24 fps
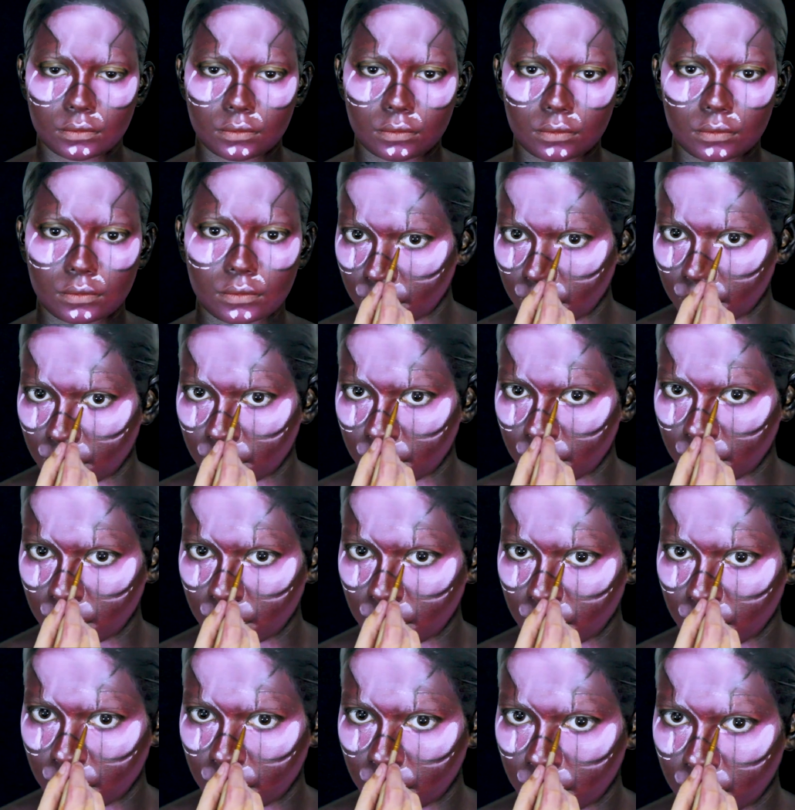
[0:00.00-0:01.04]
So this
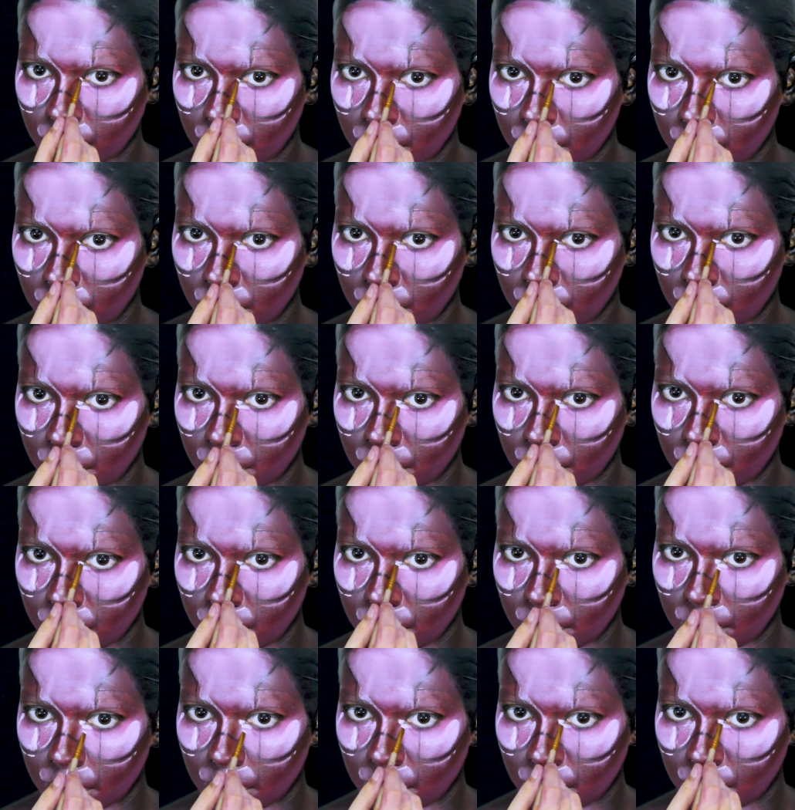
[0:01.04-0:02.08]
is it, you
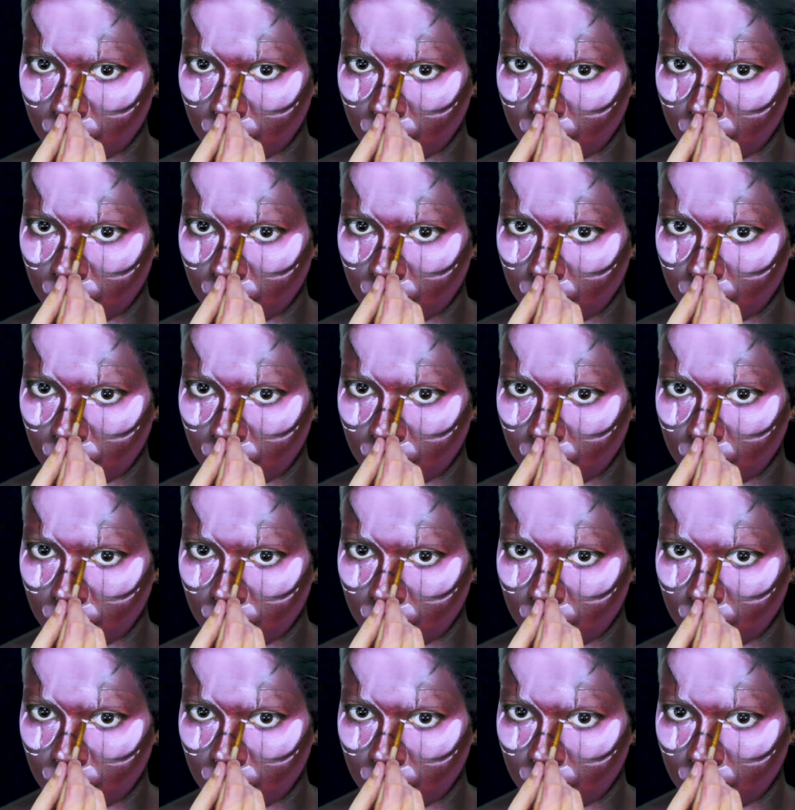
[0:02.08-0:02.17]
guys. This is